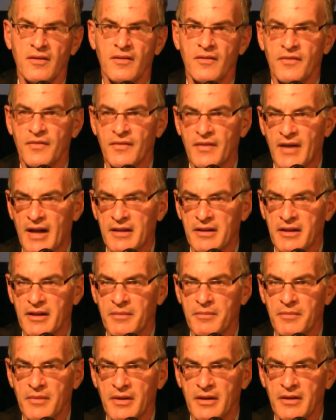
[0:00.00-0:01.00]

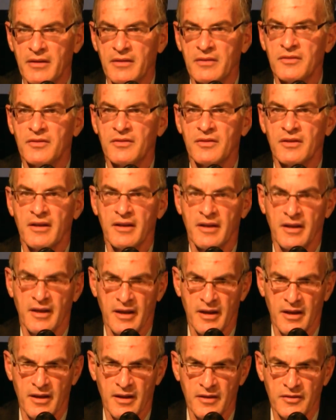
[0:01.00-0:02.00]
Folly means
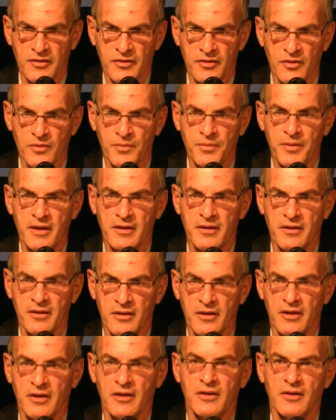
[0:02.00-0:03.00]

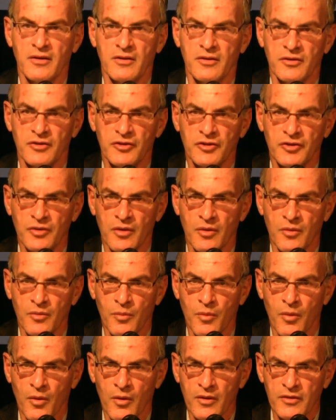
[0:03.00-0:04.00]
stupidity.
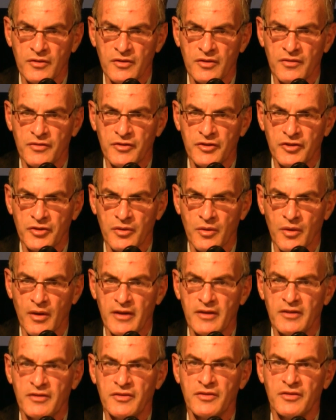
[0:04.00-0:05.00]
Wars of
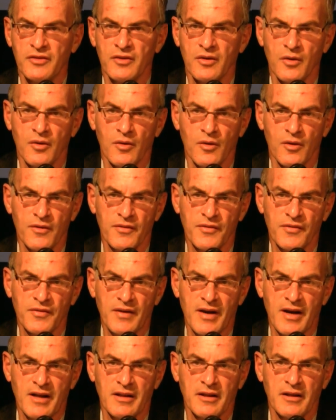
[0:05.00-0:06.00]
choice or
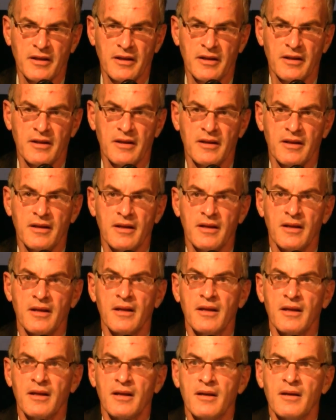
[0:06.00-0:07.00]
folly.
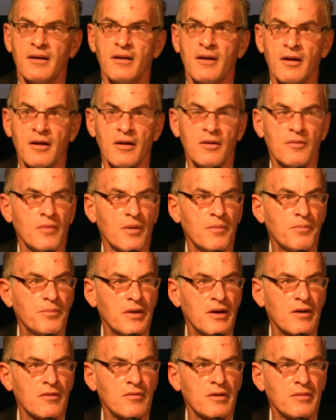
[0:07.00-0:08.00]
But
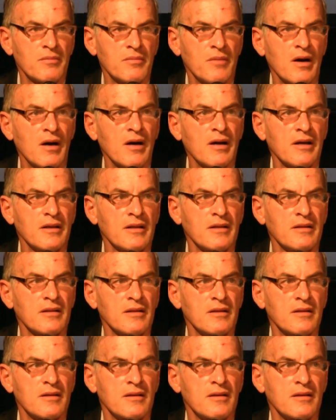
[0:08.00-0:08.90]
bear in mind,